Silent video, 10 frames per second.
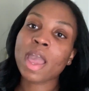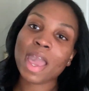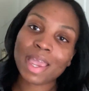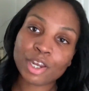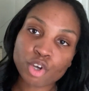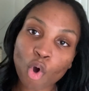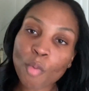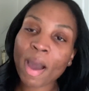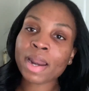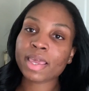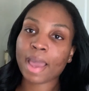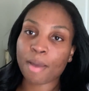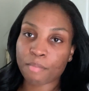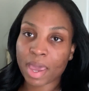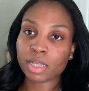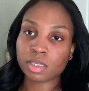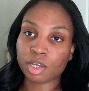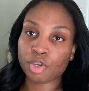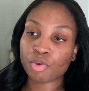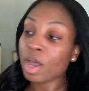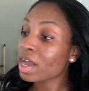and nobody got back to you